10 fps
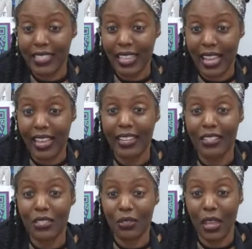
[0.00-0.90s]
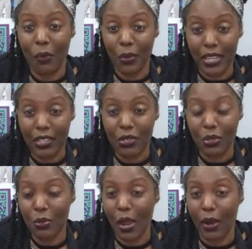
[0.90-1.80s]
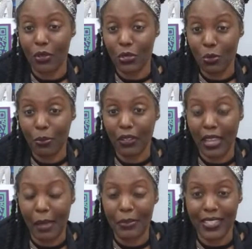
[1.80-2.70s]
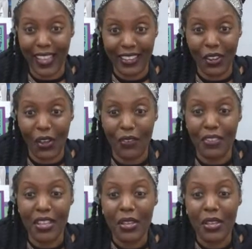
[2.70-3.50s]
sign so that we can do our super clap sign off